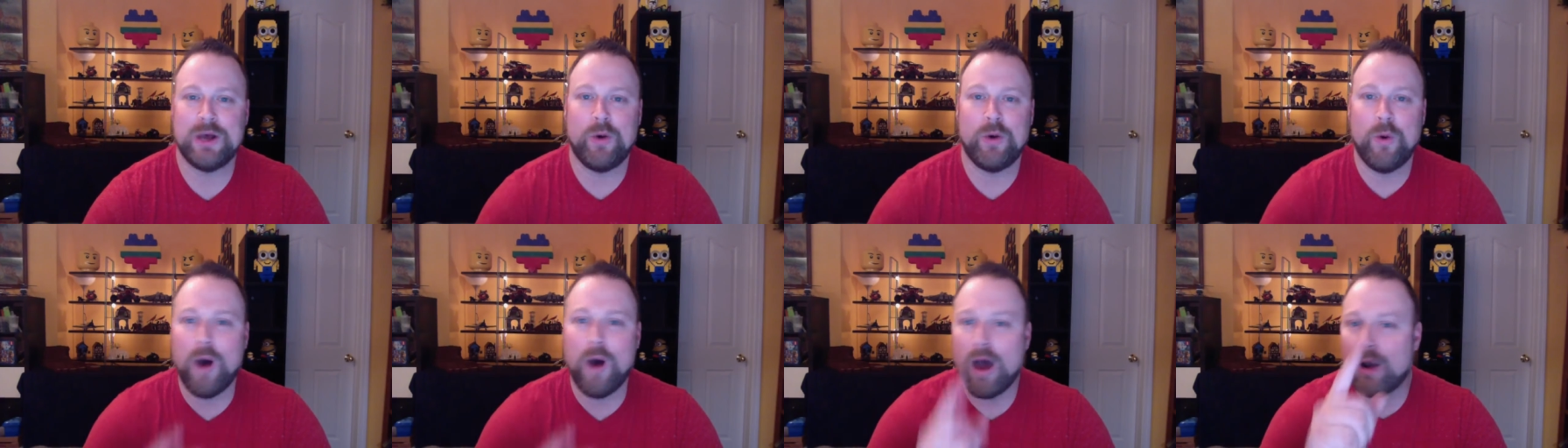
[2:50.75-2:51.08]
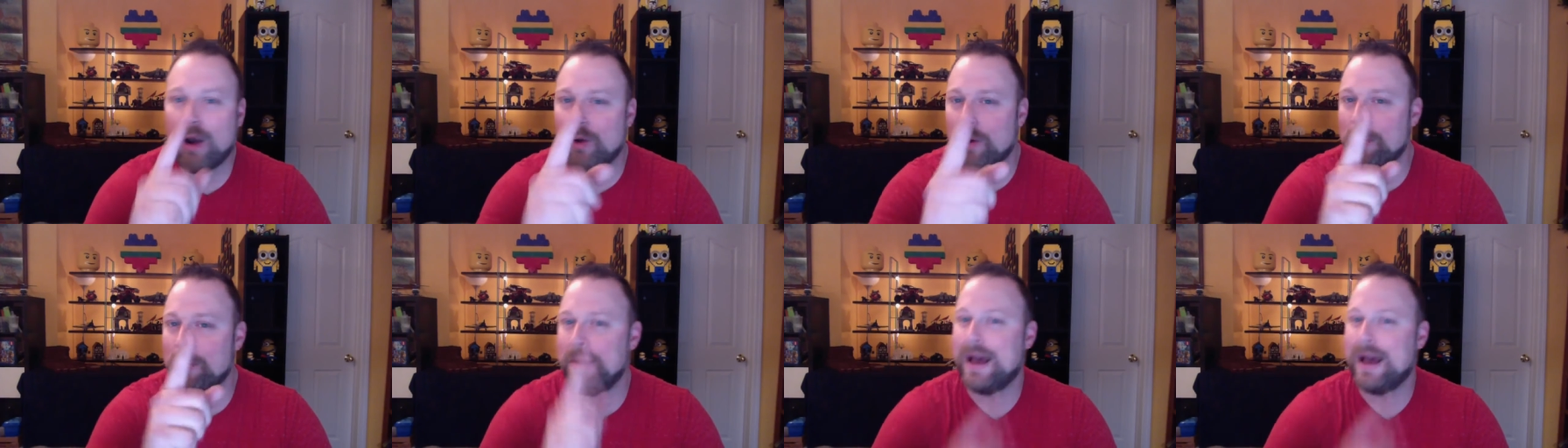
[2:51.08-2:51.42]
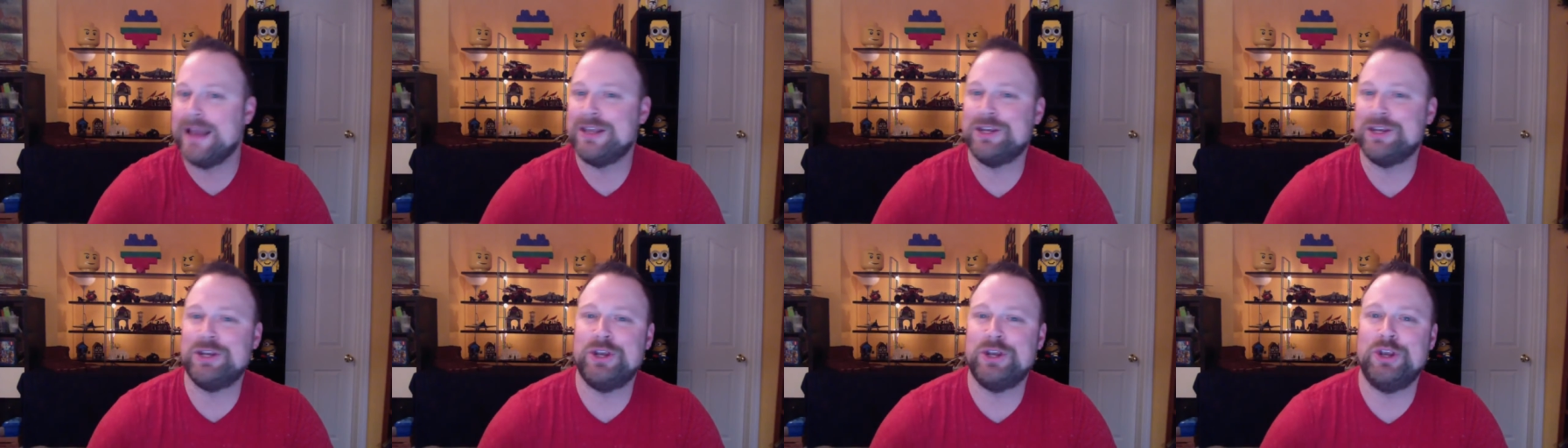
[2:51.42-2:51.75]
I want to
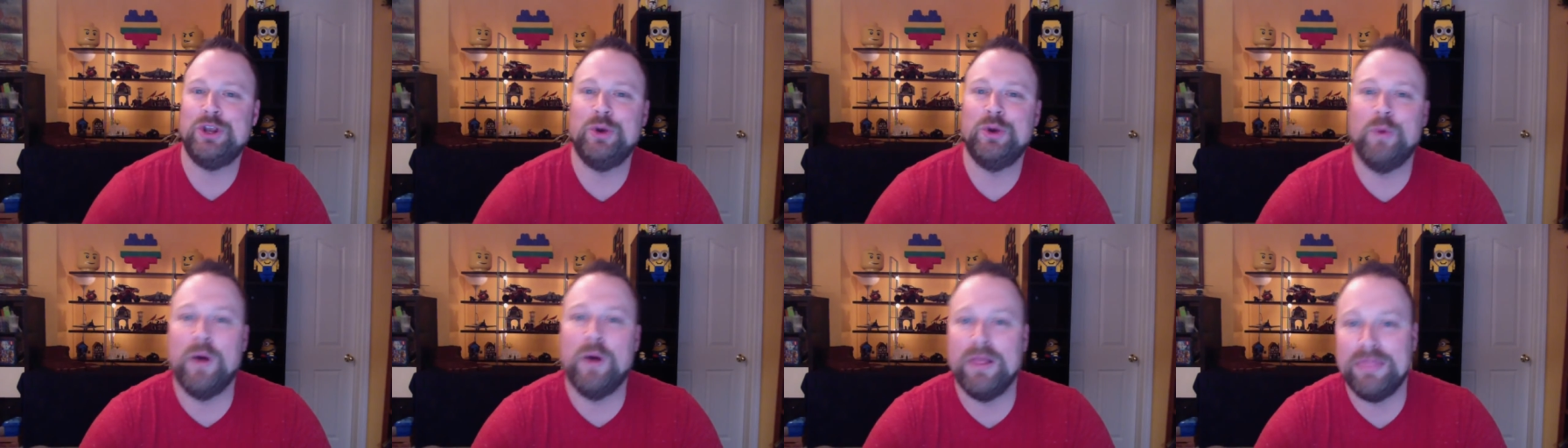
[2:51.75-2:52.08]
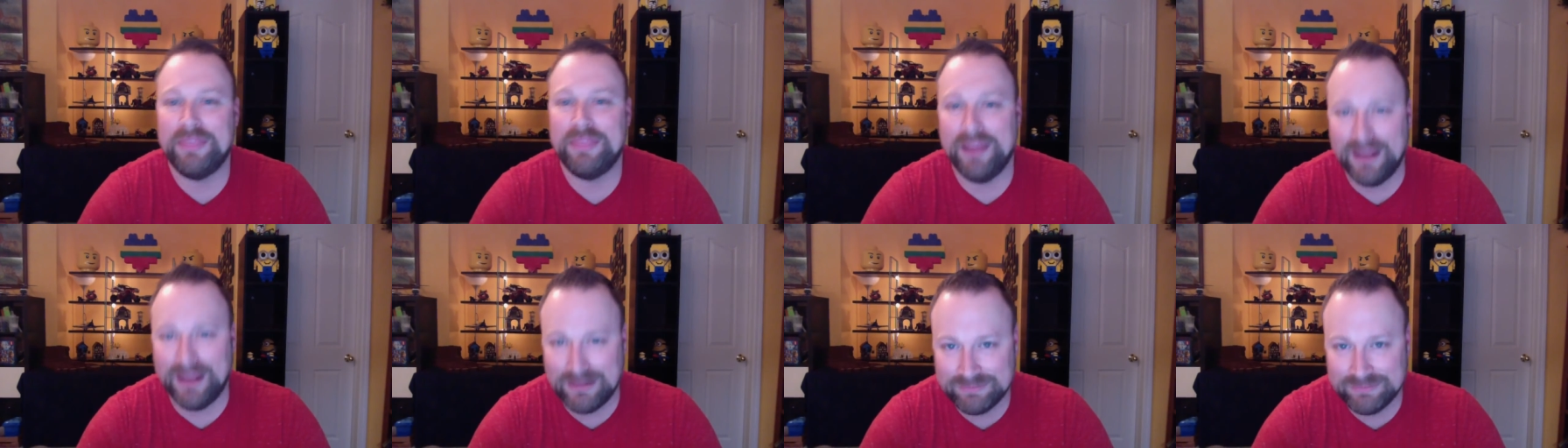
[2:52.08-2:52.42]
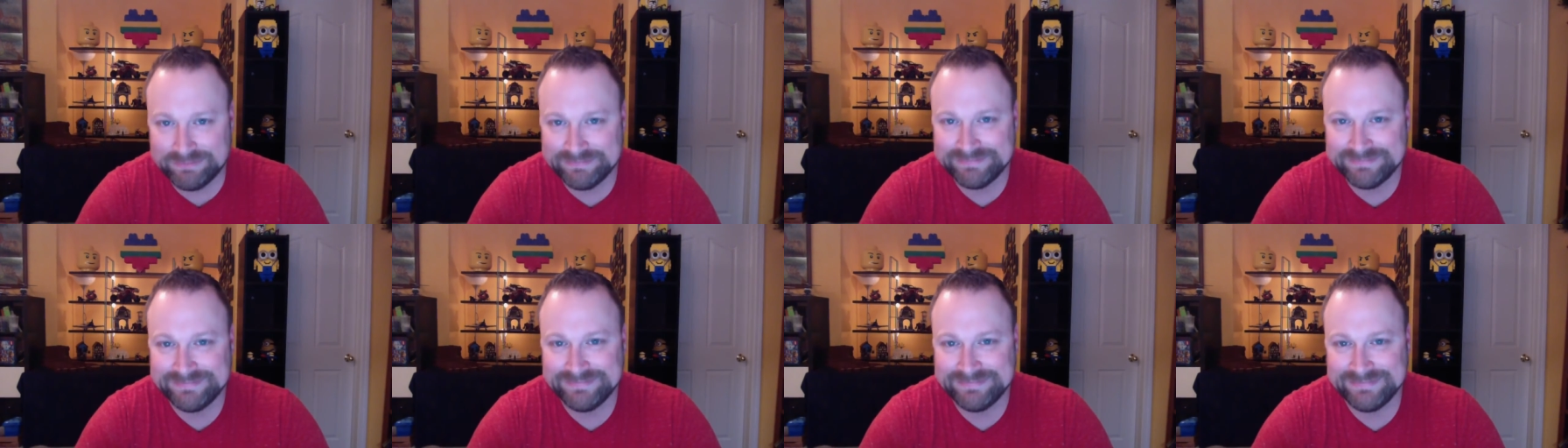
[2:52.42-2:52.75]
remind you to do one thing.
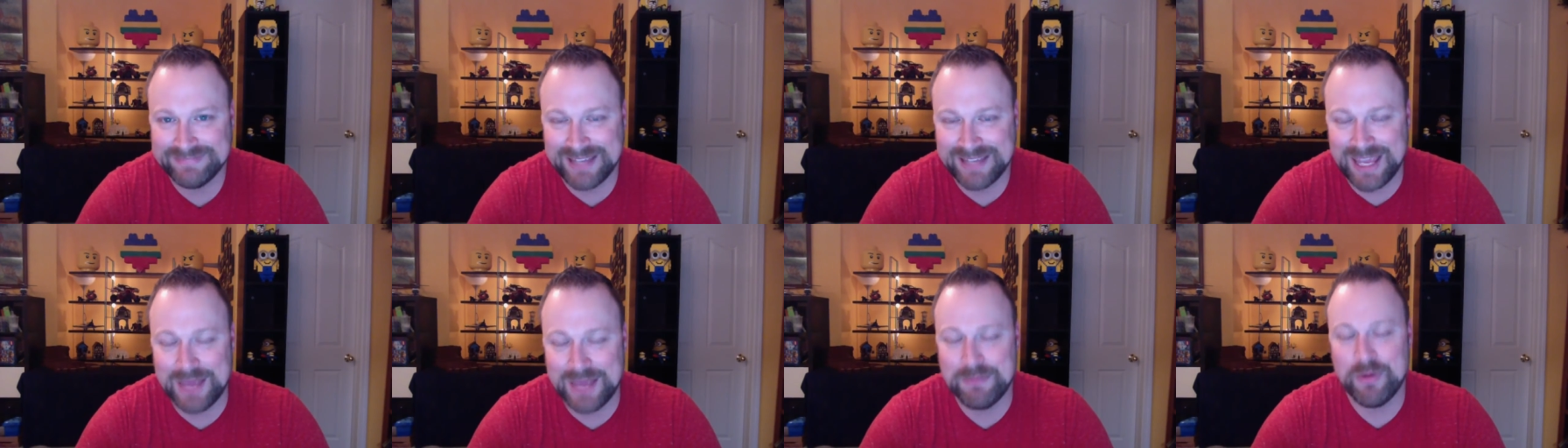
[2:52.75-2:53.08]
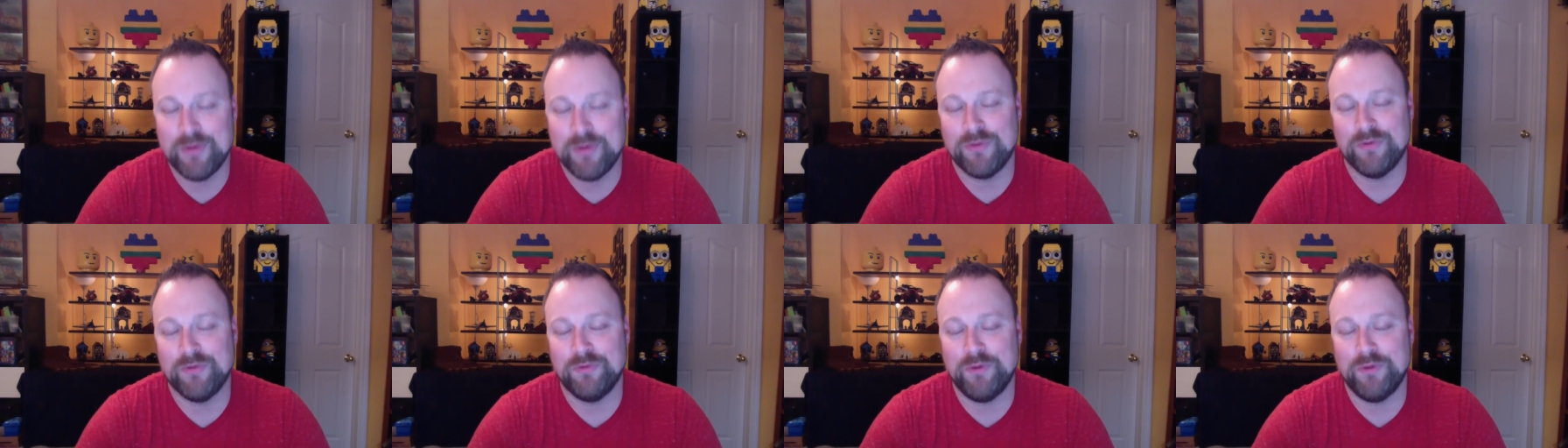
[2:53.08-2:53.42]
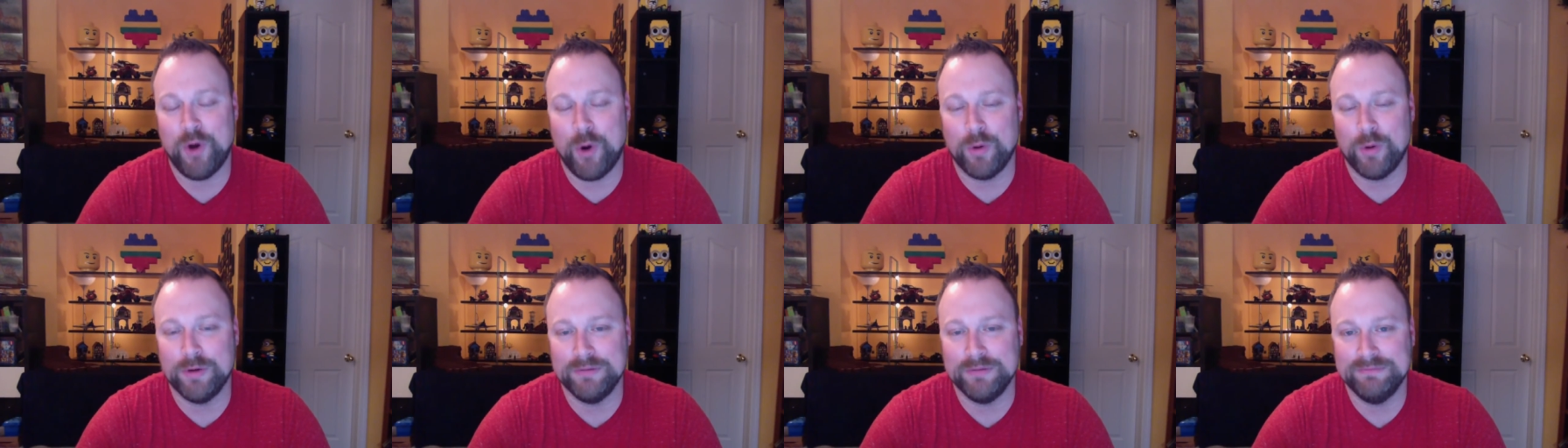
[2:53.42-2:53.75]
Keep moving
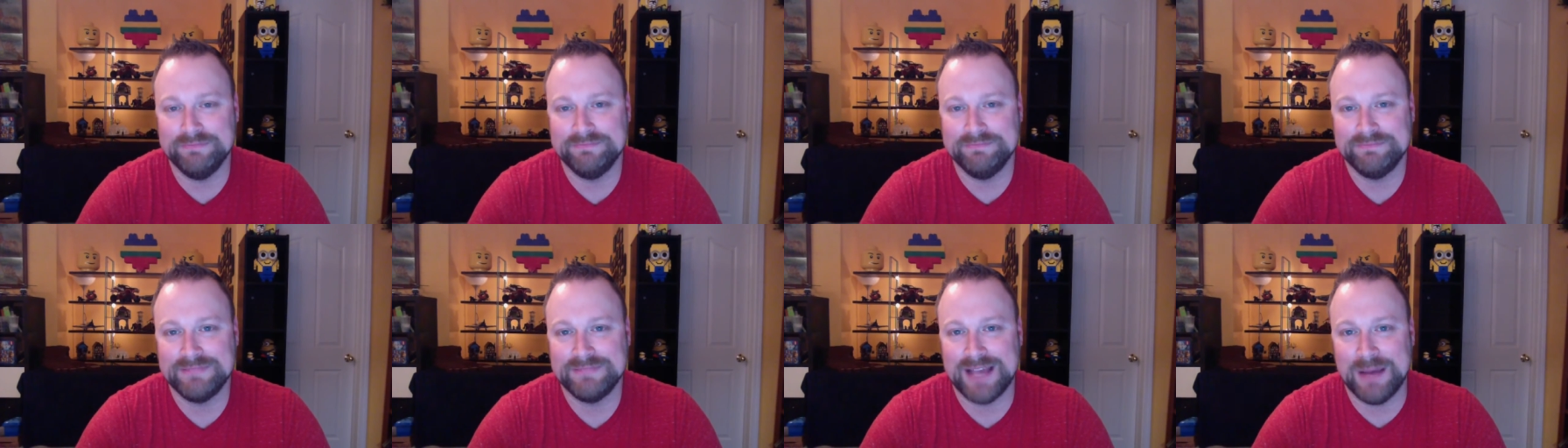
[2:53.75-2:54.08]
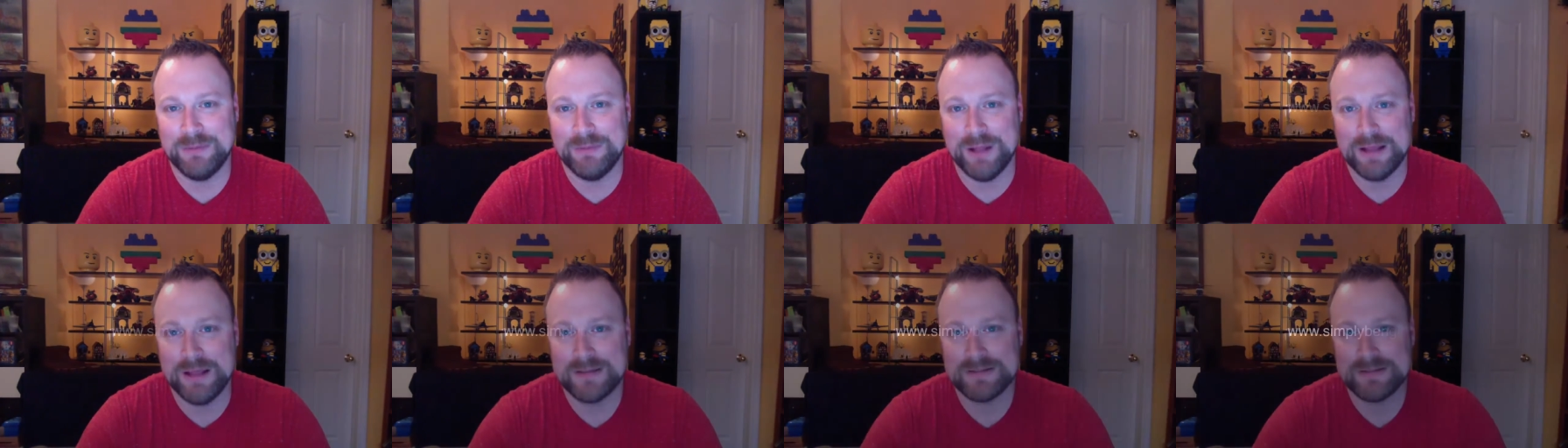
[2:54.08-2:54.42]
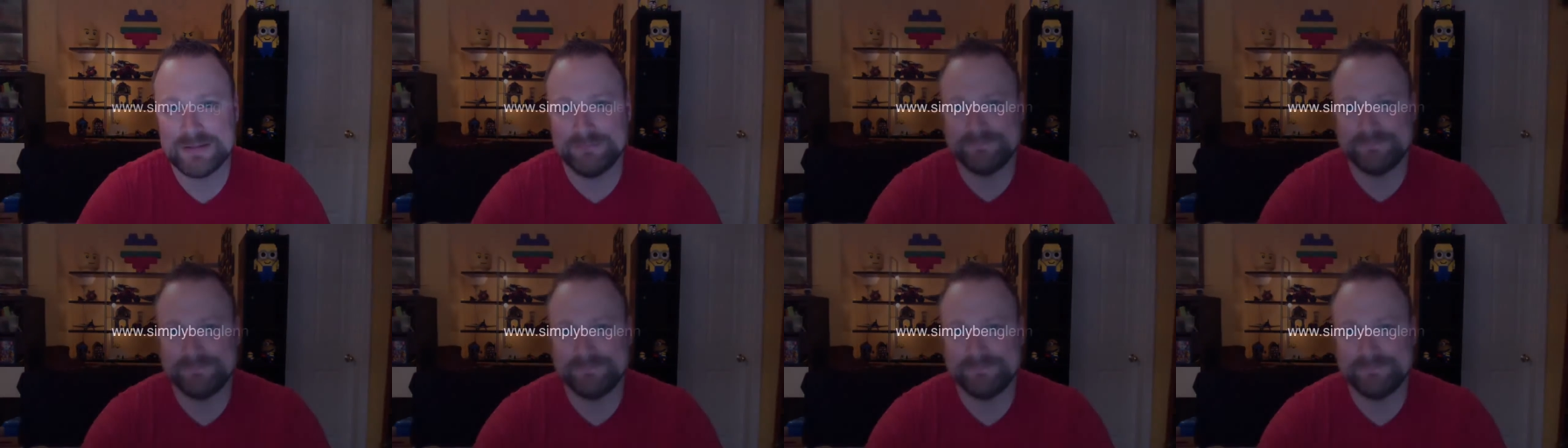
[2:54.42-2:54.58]
forward. God bless.